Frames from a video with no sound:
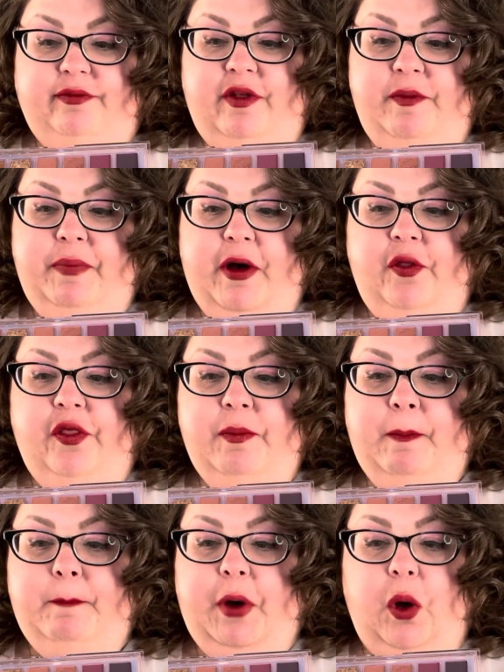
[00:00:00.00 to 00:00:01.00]
with both
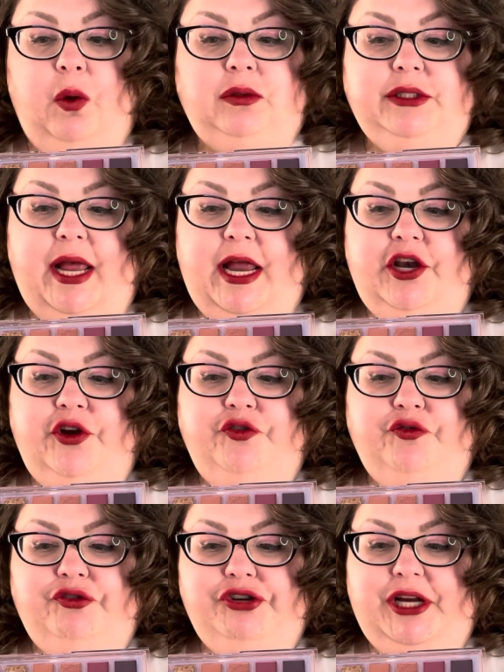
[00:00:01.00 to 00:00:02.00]
bold and
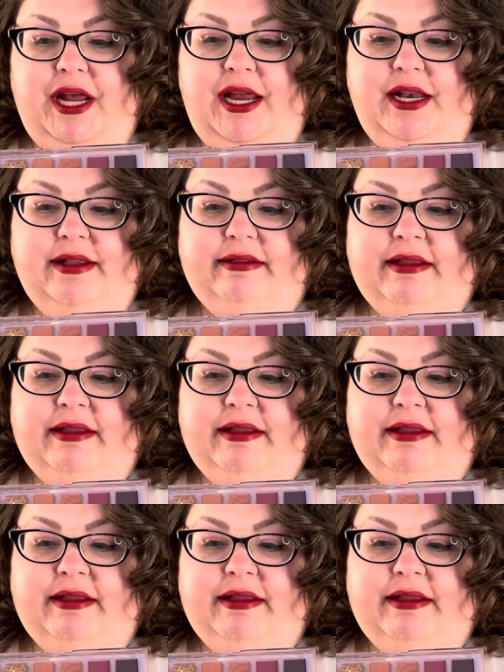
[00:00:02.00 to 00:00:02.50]
neutral shades,